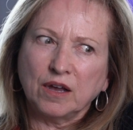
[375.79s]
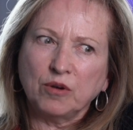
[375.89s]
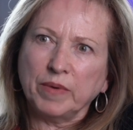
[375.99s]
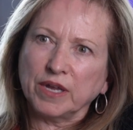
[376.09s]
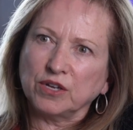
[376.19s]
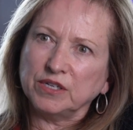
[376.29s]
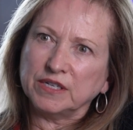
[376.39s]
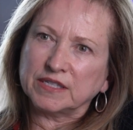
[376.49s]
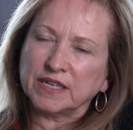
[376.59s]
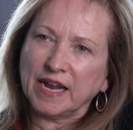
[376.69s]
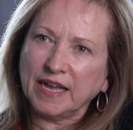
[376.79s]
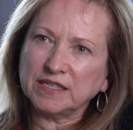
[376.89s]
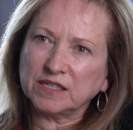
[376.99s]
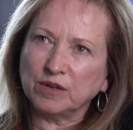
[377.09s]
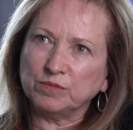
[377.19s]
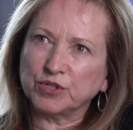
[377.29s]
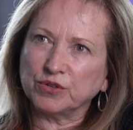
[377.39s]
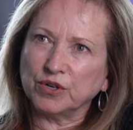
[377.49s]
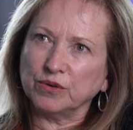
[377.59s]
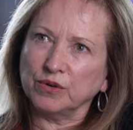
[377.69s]
oh my goodness, it has come
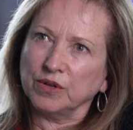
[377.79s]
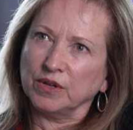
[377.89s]
true.